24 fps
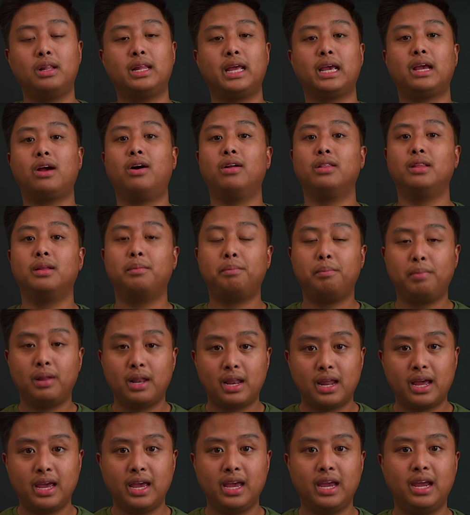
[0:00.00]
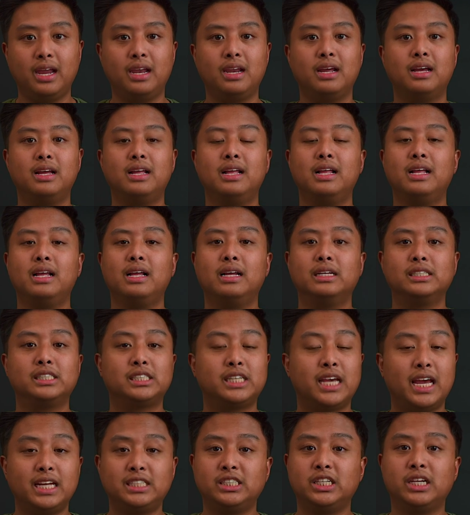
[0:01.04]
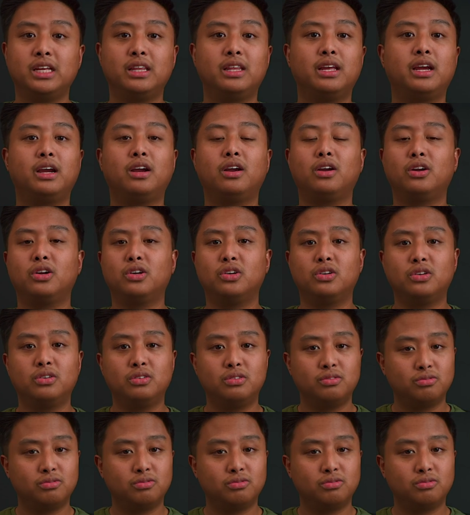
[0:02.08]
like on the plane, sketching there,